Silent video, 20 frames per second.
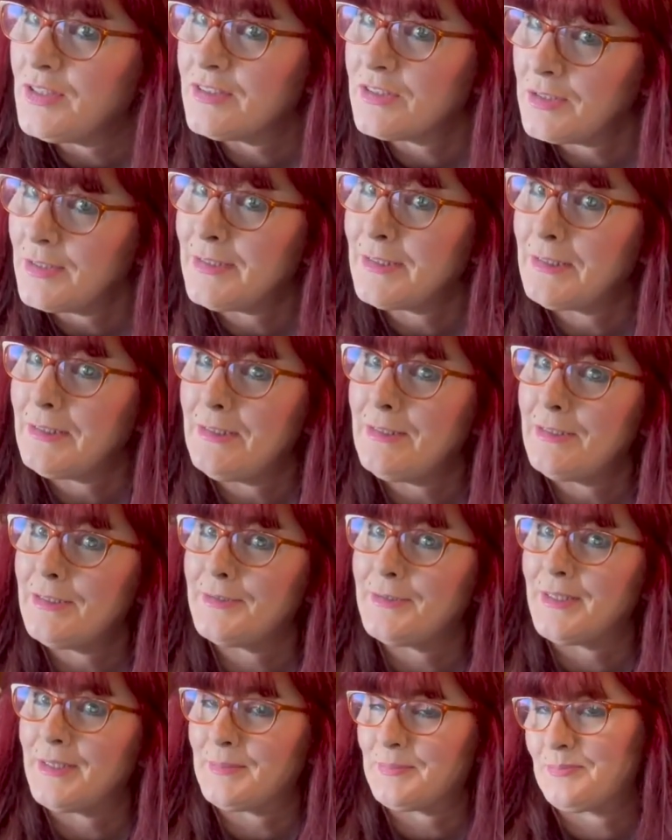So let's get into
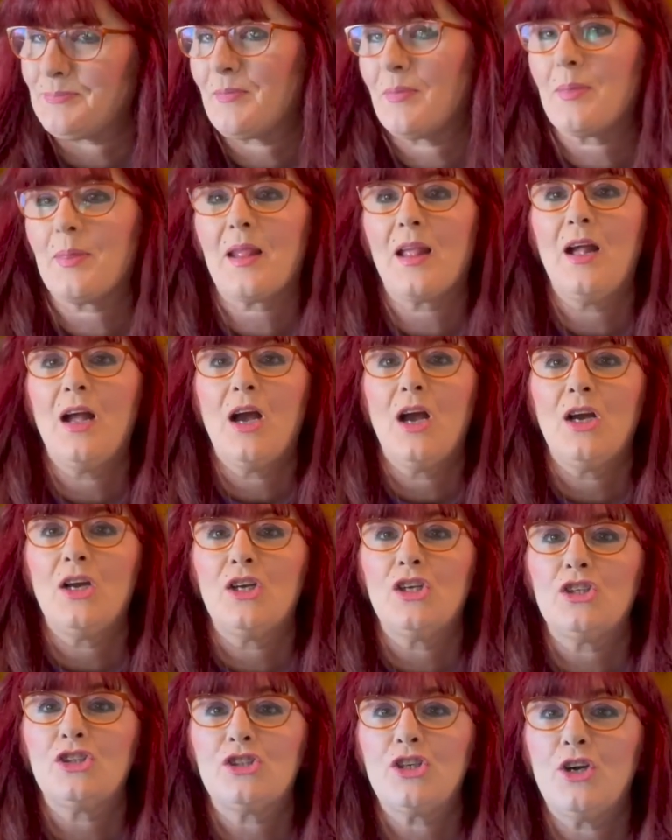it.
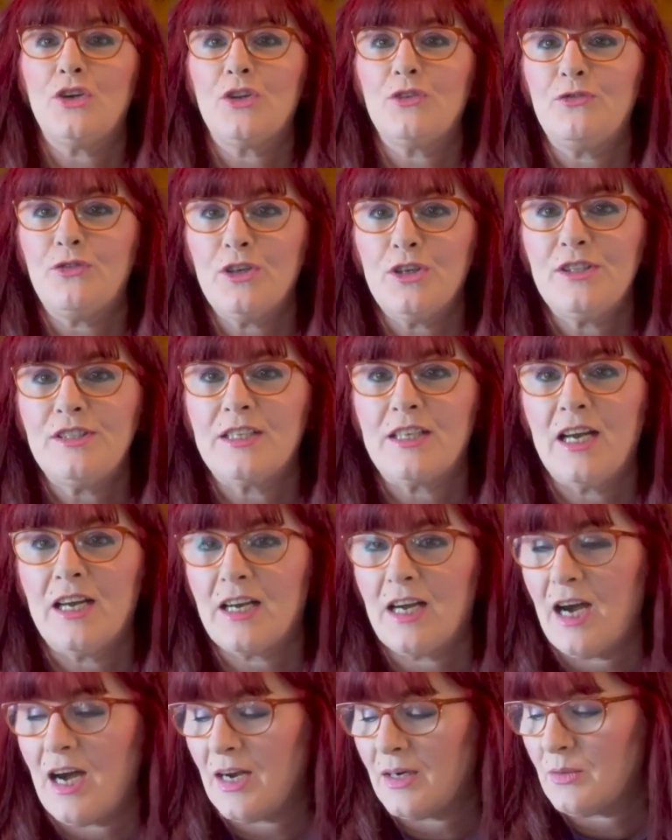So the first thing I
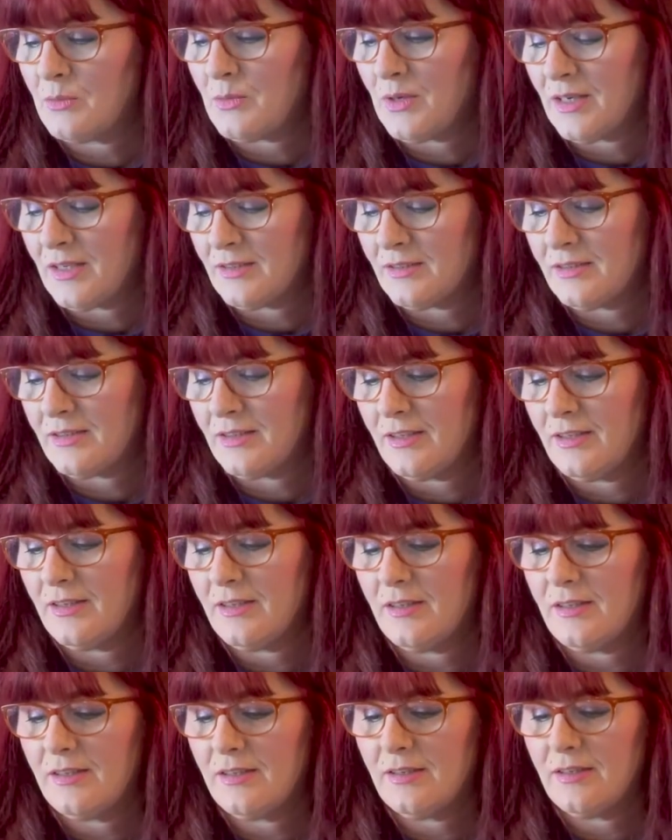got was,
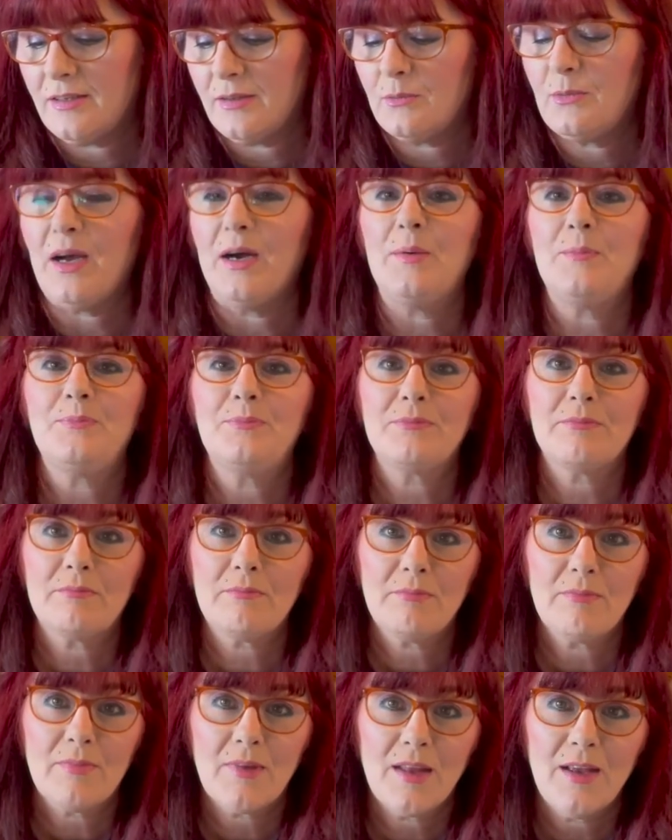well,
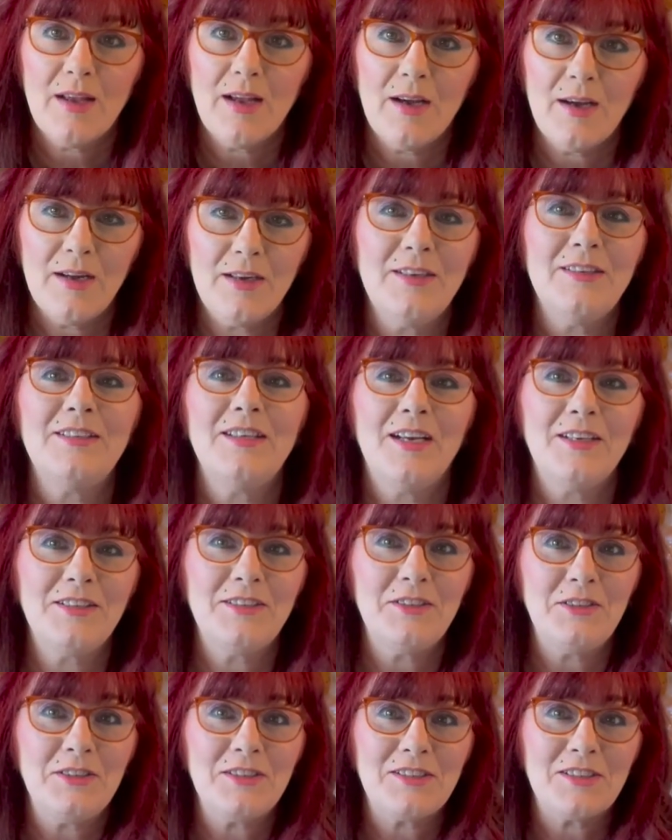
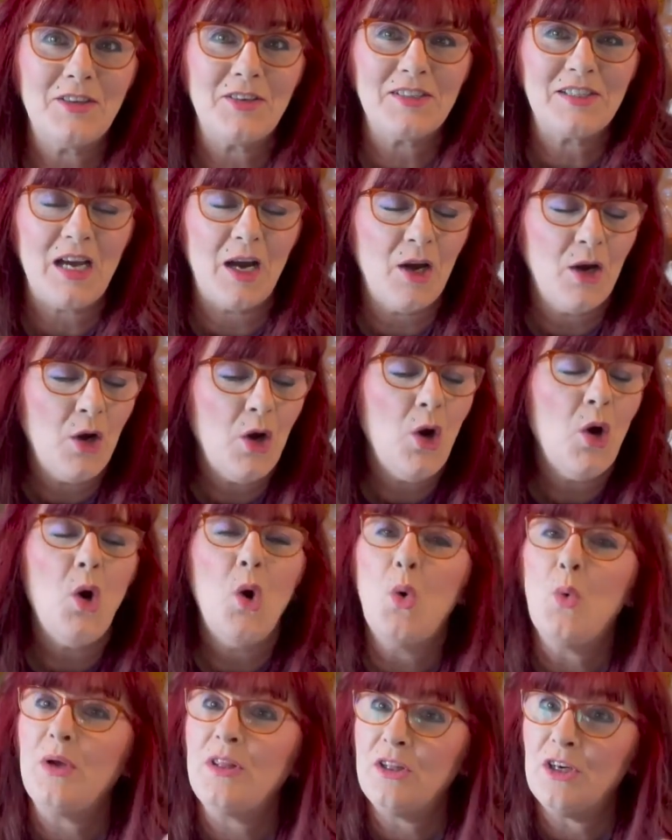you just saw the top.
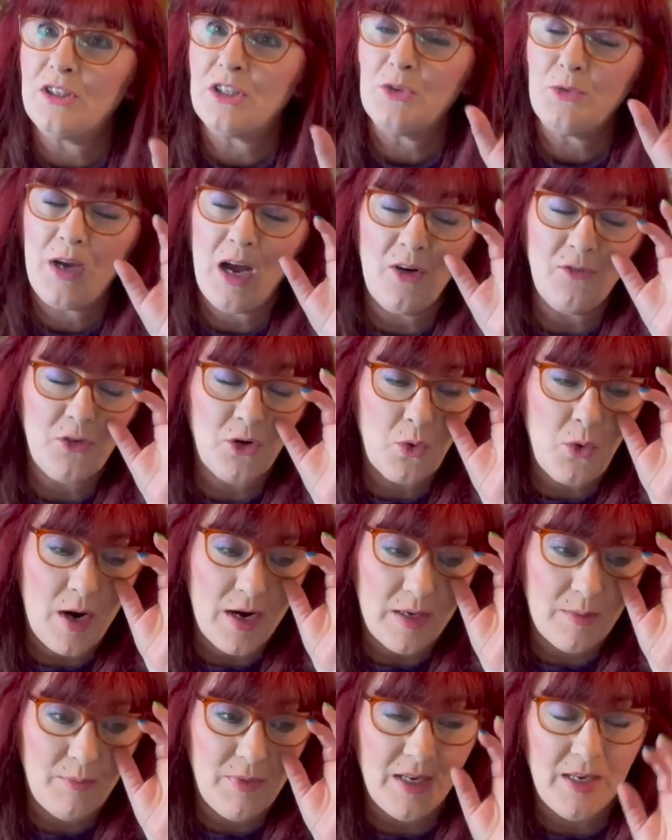We looked around for quite
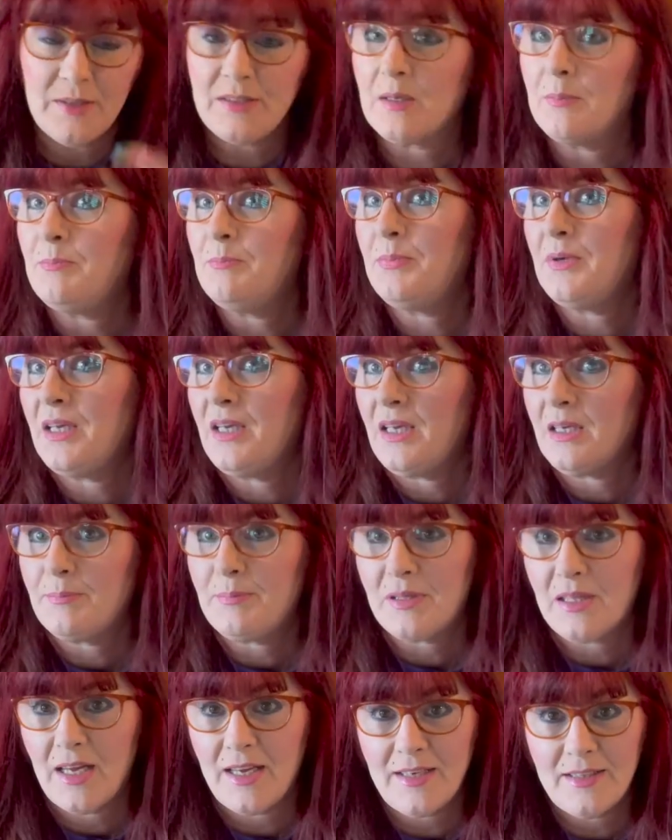a bit. It was a big
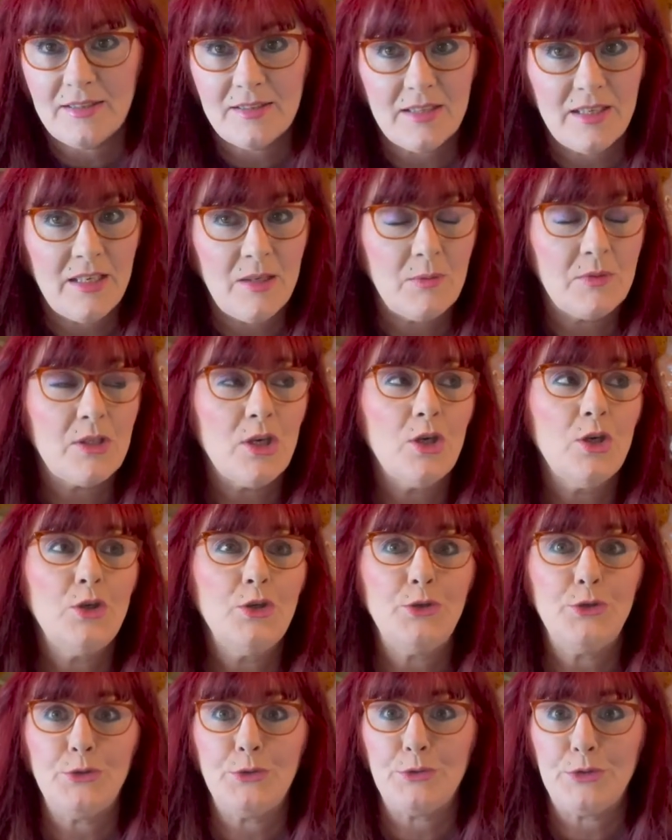place. It was
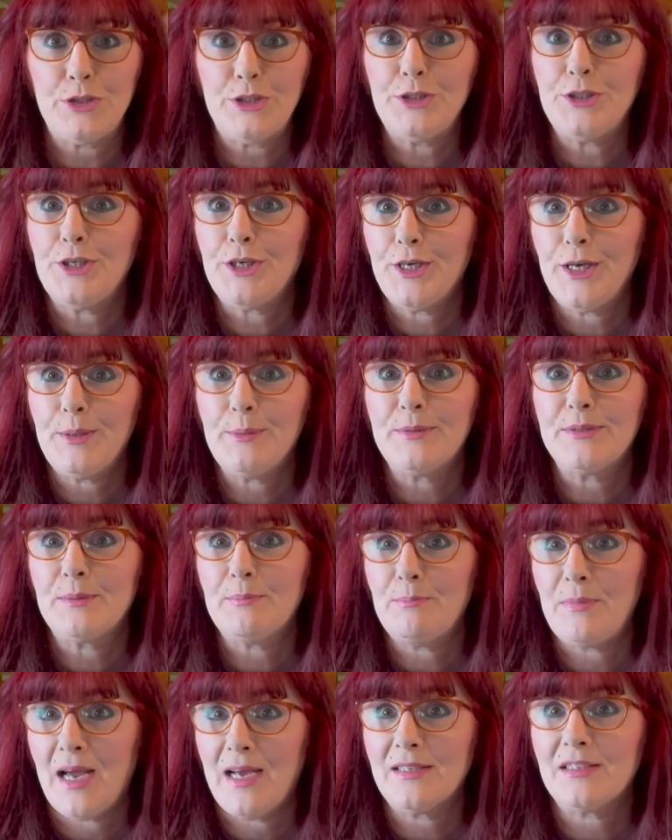huge. It was a
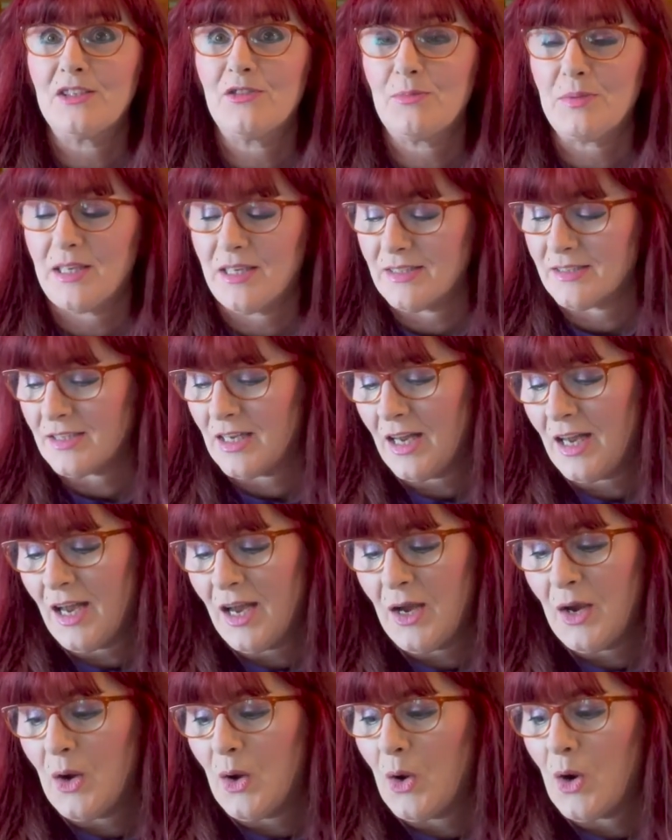massive place.
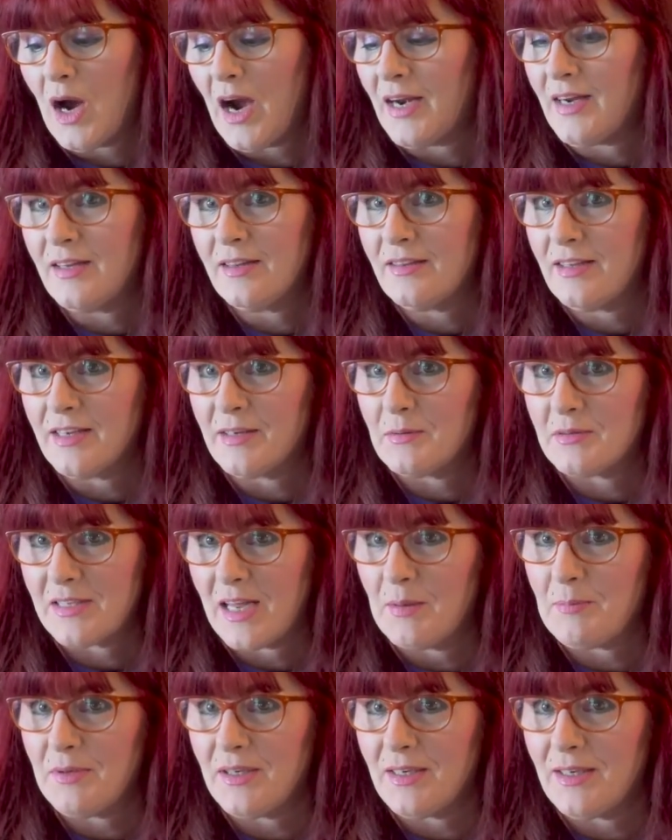I didn't think it was
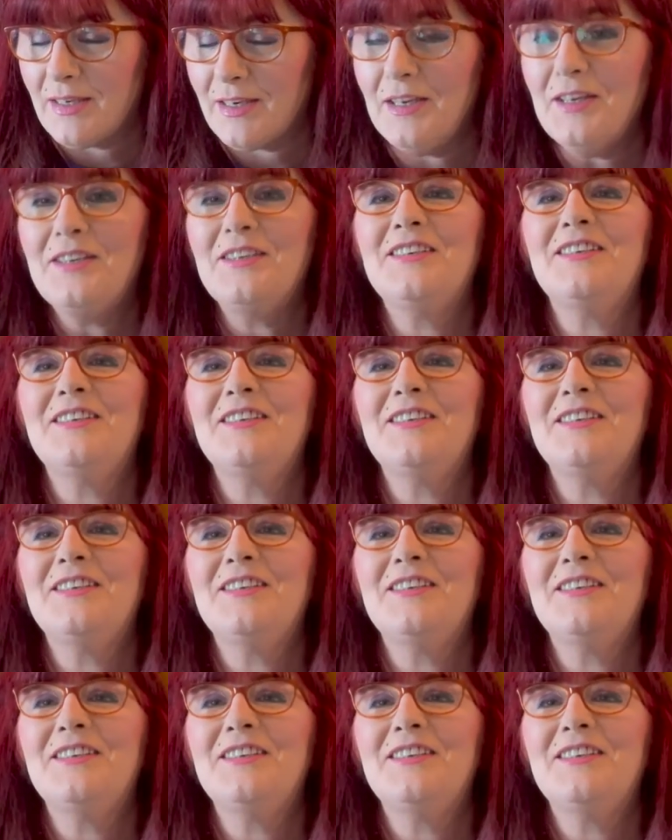that big.